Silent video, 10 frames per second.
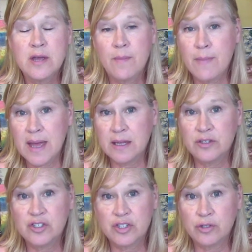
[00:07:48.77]

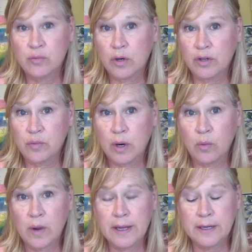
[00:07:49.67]
men to World War
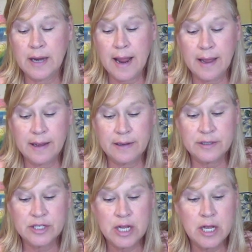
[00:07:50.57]
I, and